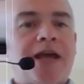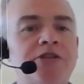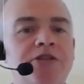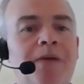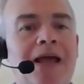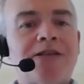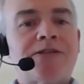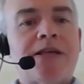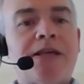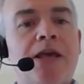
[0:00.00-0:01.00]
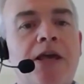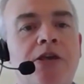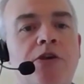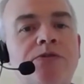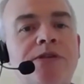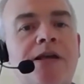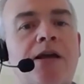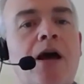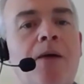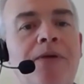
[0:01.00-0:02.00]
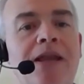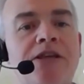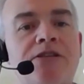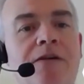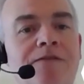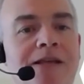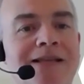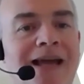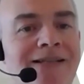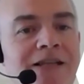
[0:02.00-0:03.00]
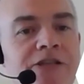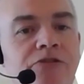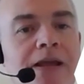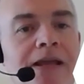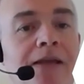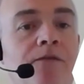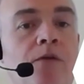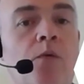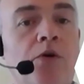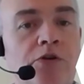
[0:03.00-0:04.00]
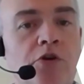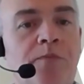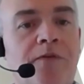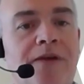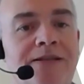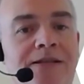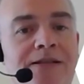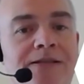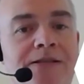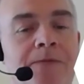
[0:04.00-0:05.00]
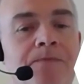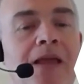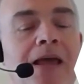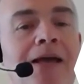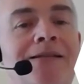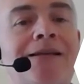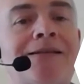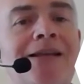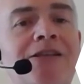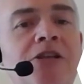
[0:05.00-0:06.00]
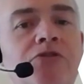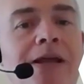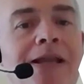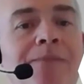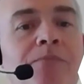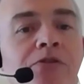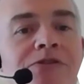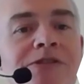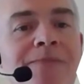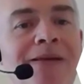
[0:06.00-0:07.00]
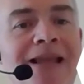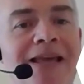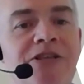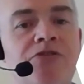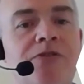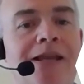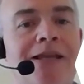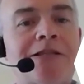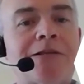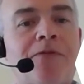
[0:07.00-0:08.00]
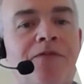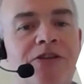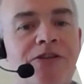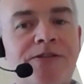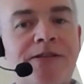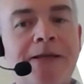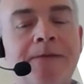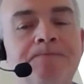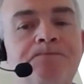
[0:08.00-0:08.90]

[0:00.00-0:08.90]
angioplasty using a combination of didactic training for one group of residents and didactic training plus simulation training to proficiency